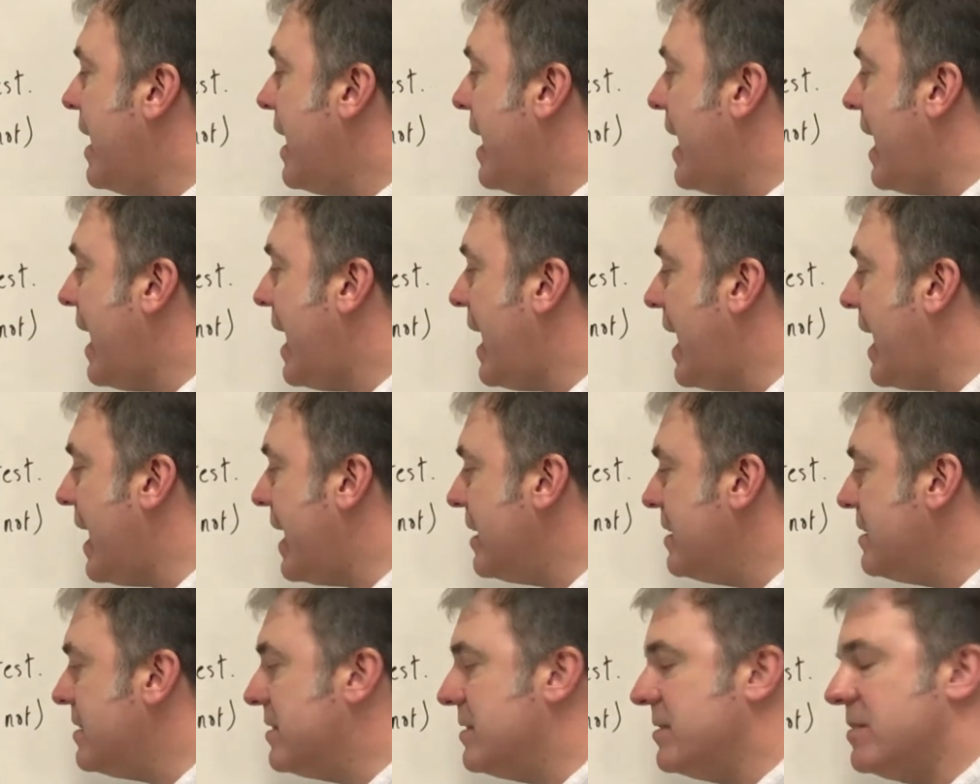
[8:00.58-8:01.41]

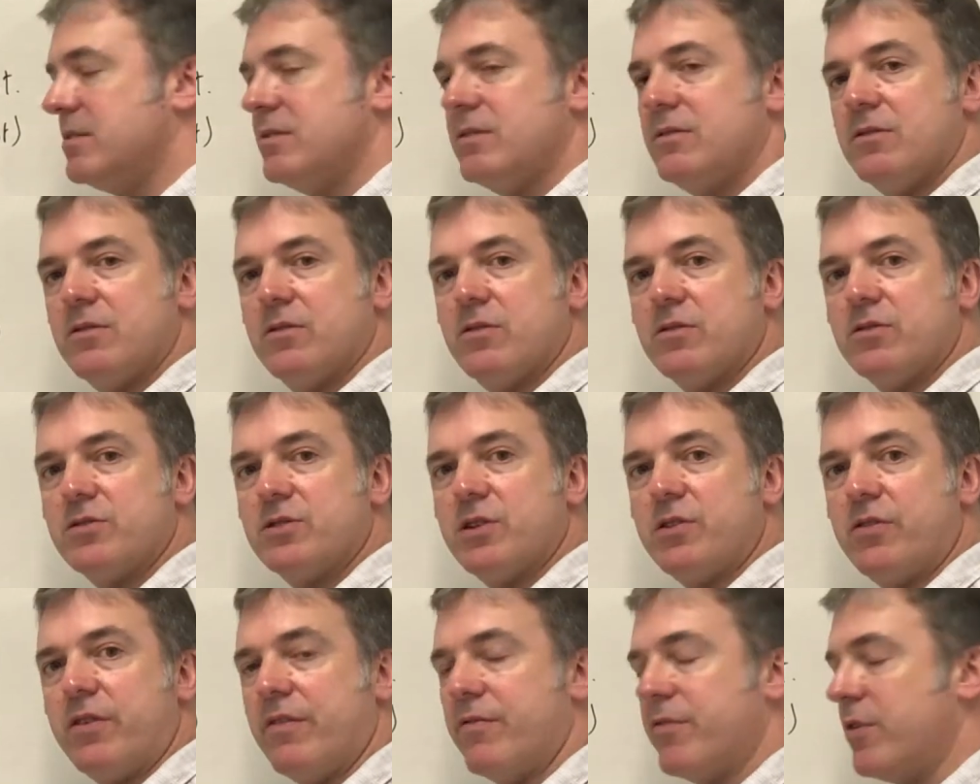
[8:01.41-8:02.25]
had,
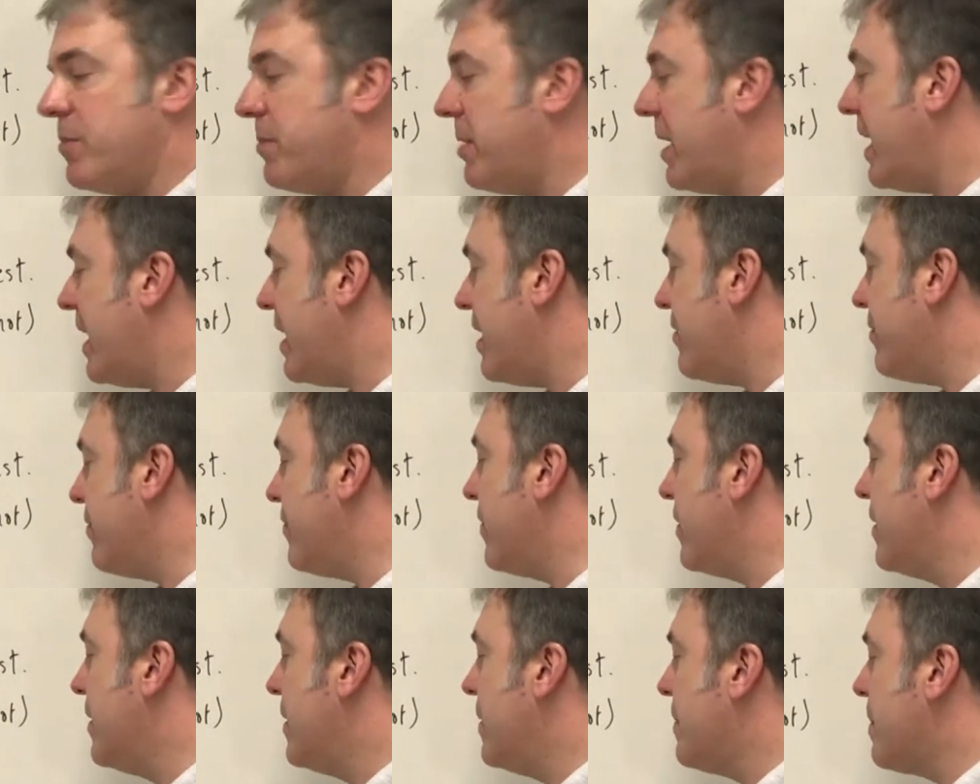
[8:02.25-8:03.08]
auxiliary verb have,
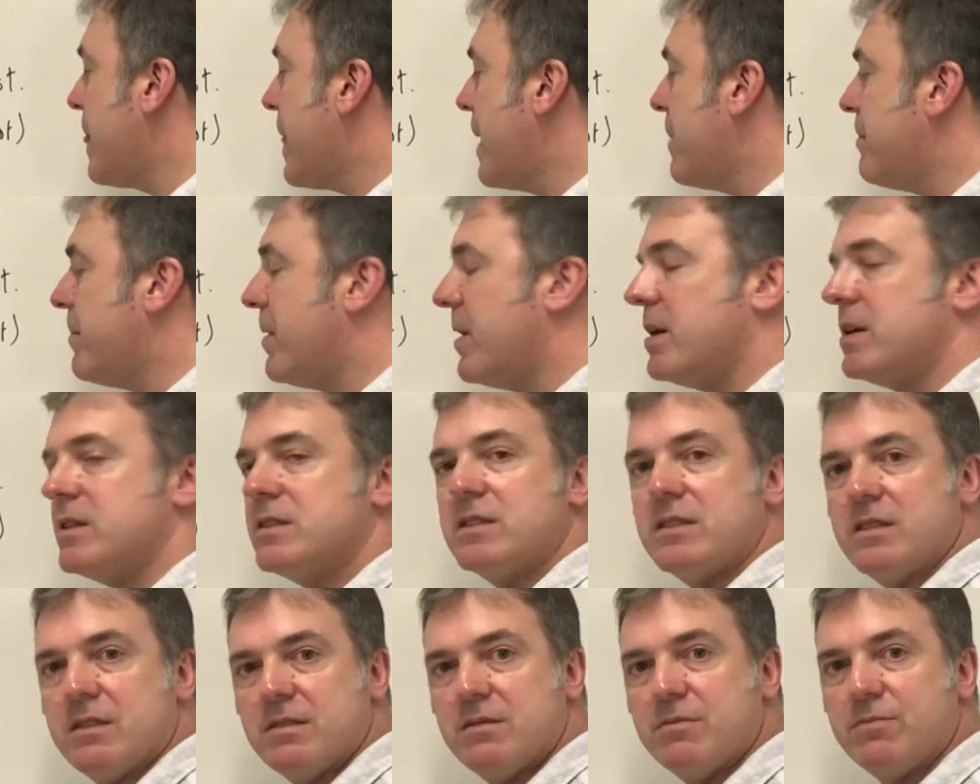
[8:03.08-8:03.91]

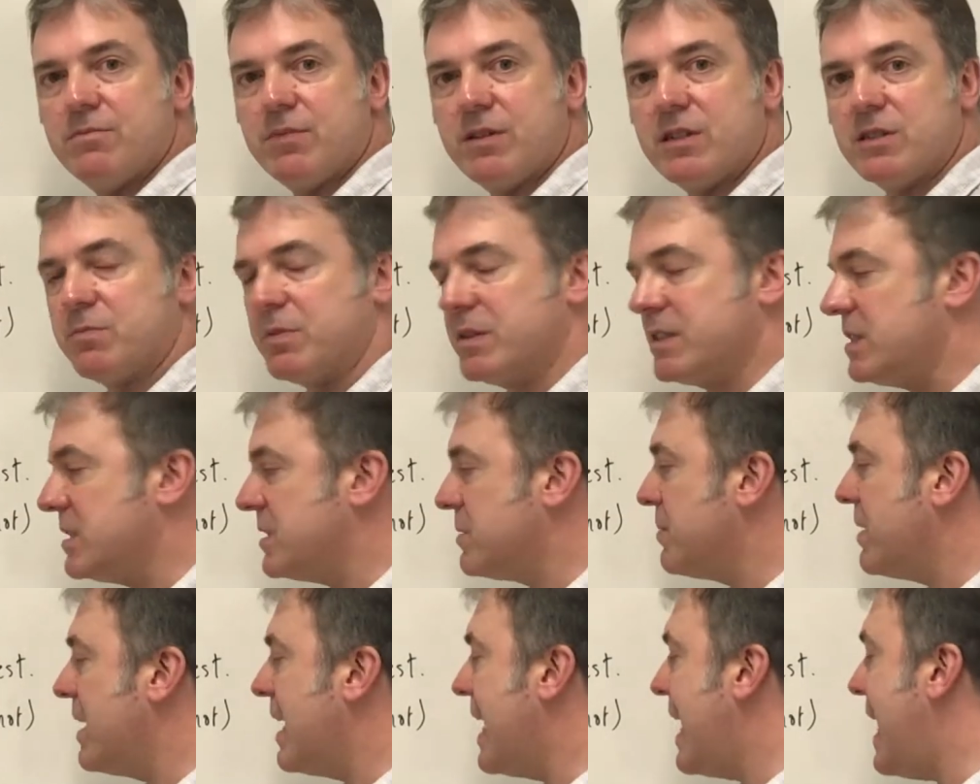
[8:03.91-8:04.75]
past
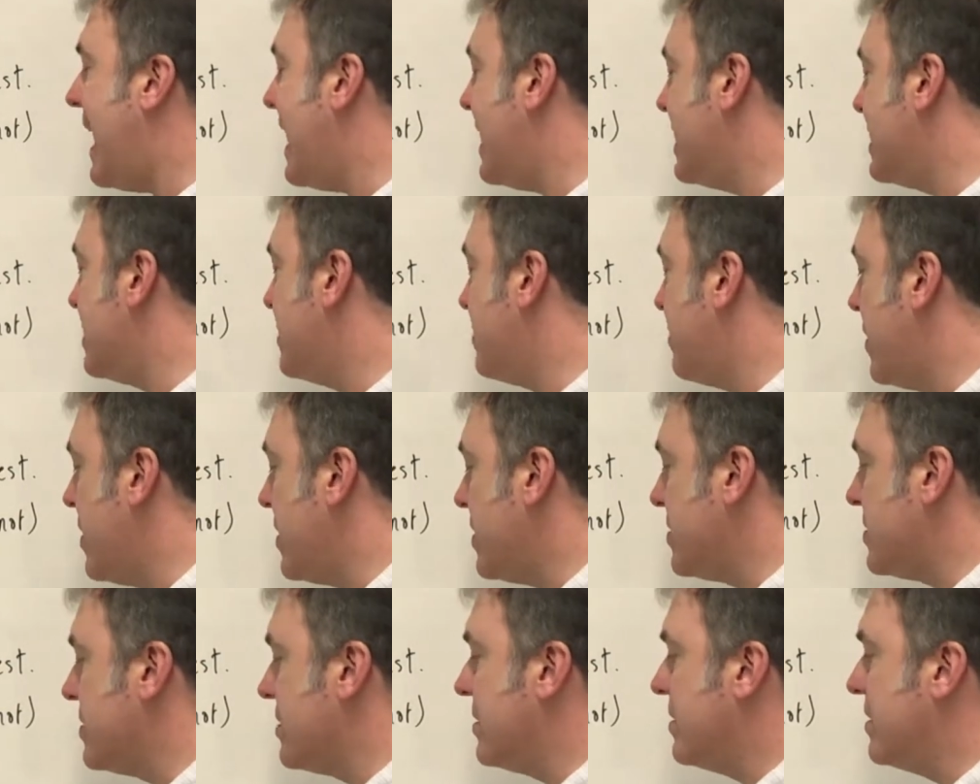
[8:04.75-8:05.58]
participle, I had
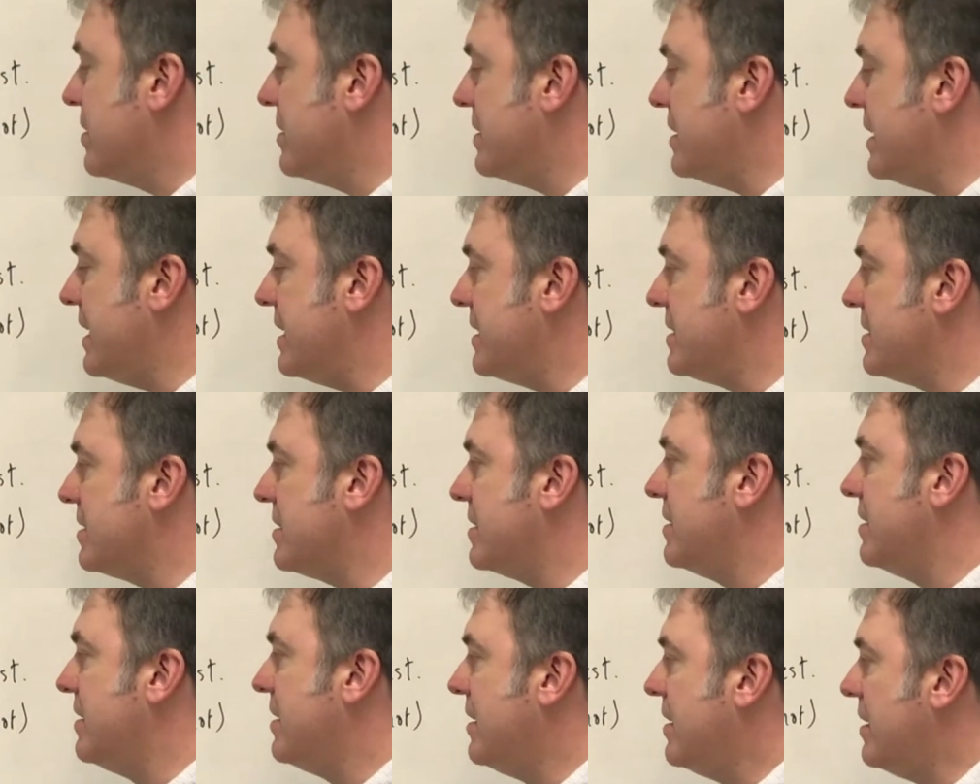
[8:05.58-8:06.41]
passed the test.
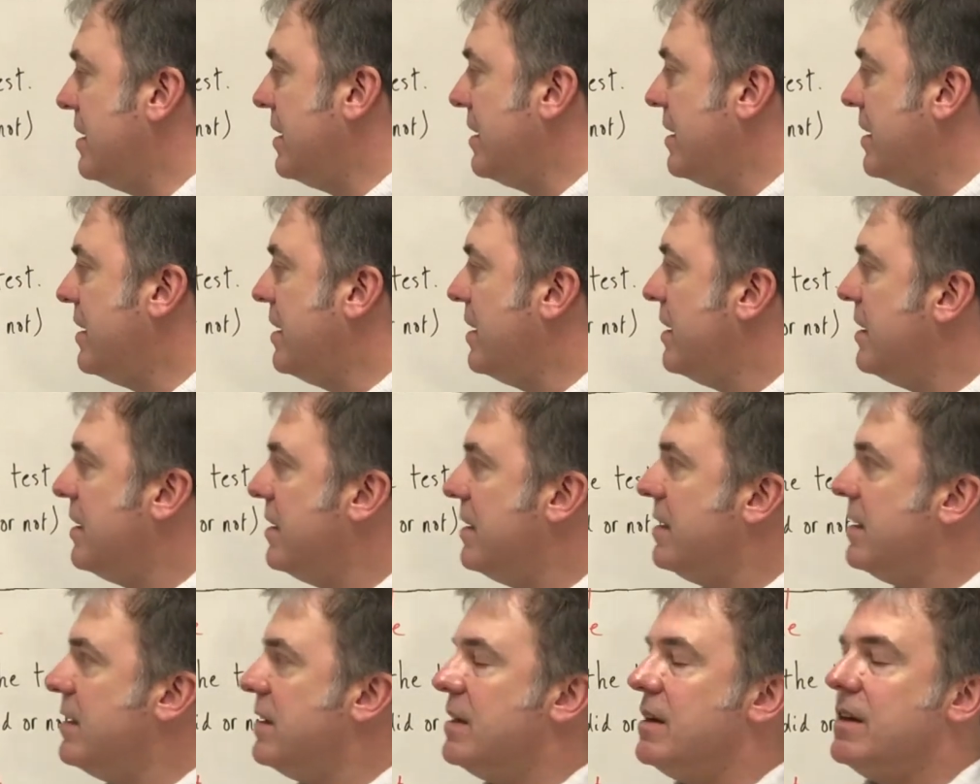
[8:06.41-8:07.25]

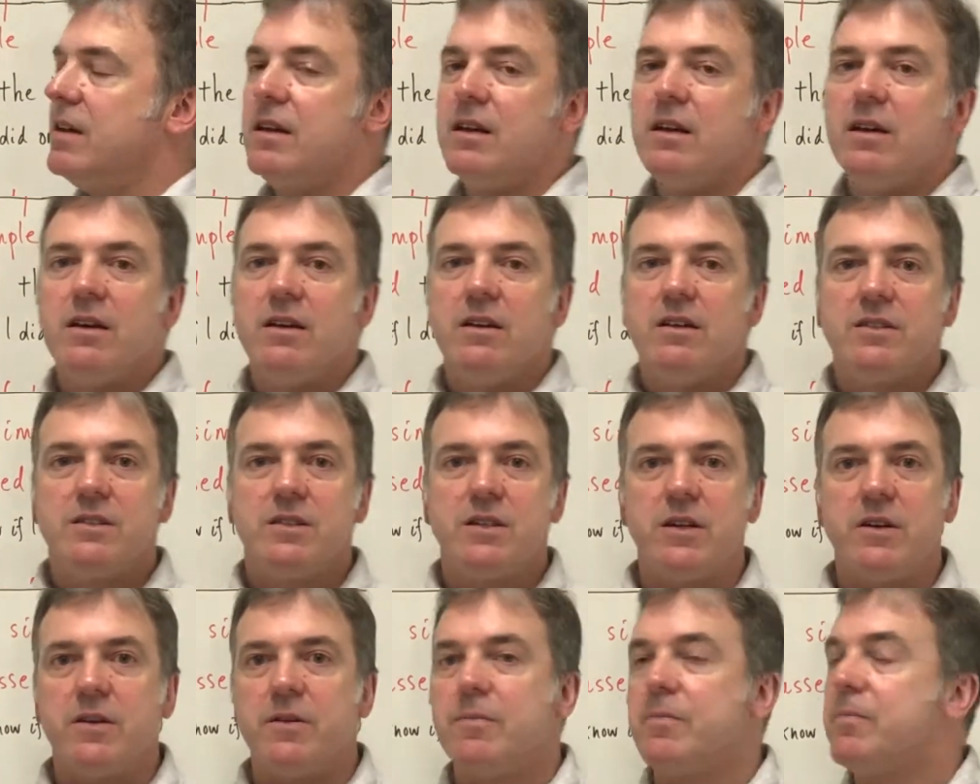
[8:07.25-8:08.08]

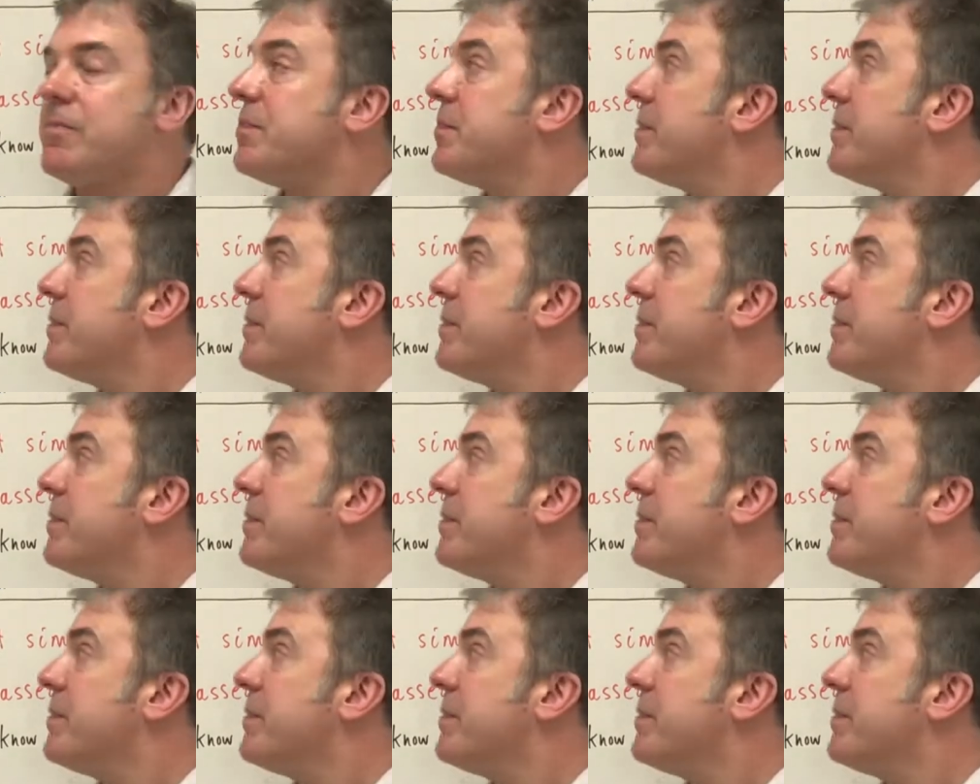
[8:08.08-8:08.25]
So,